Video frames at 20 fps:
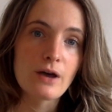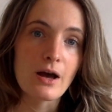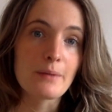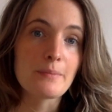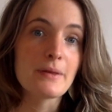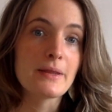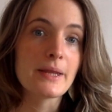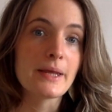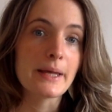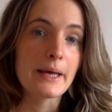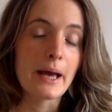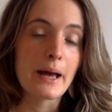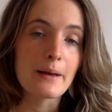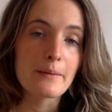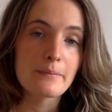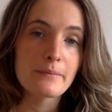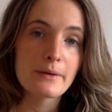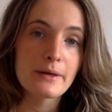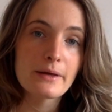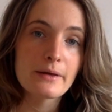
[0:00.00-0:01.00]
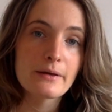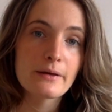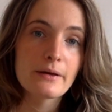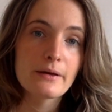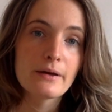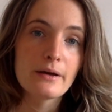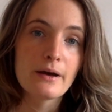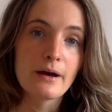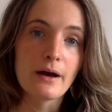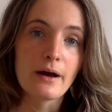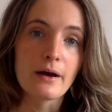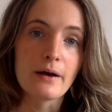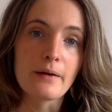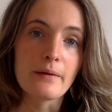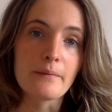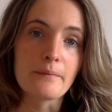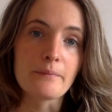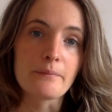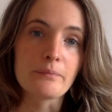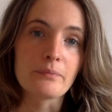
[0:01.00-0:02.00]
I mean, they can be,
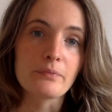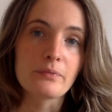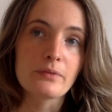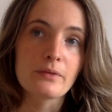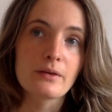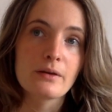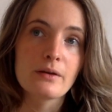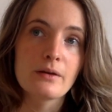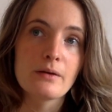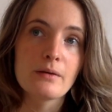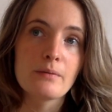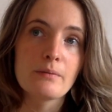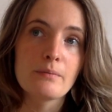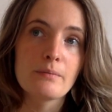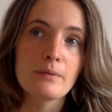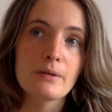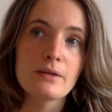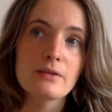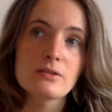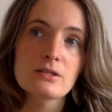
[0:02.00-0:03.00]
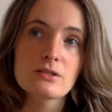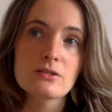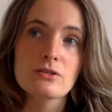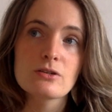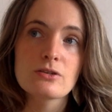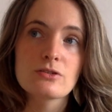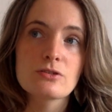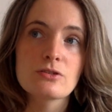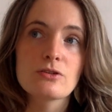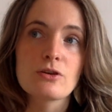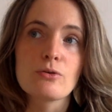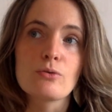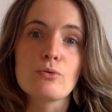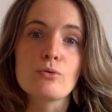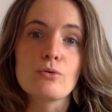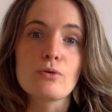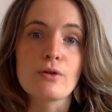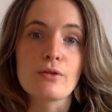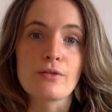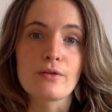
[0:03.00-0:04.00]
but it's just good to know
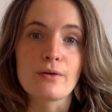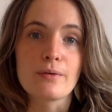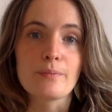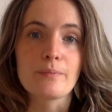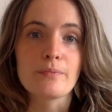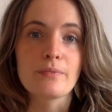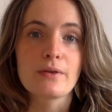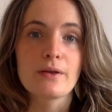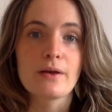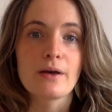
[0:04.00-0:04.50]
all of them.